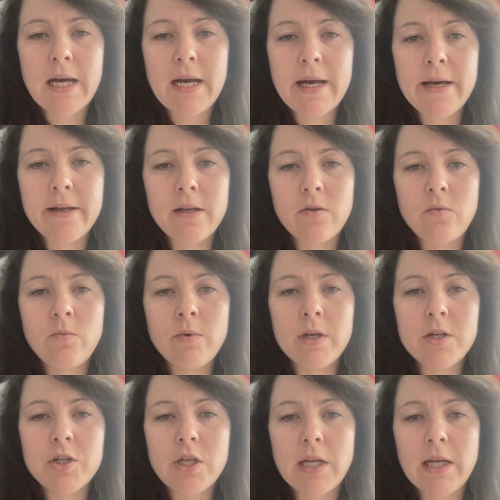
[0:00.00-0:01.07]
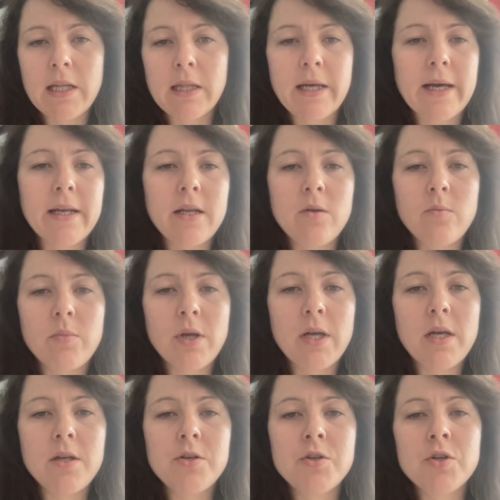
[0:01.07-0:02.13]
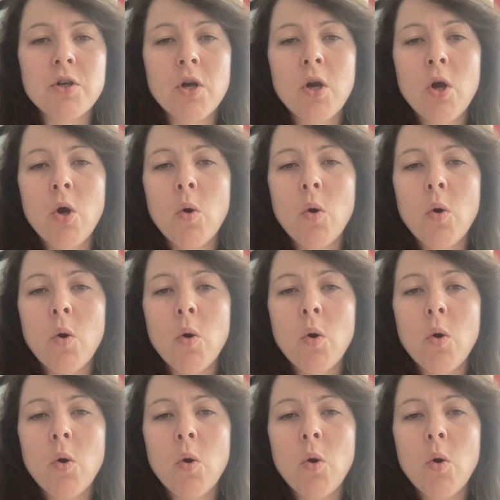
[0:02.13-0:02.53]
ad and which like landing page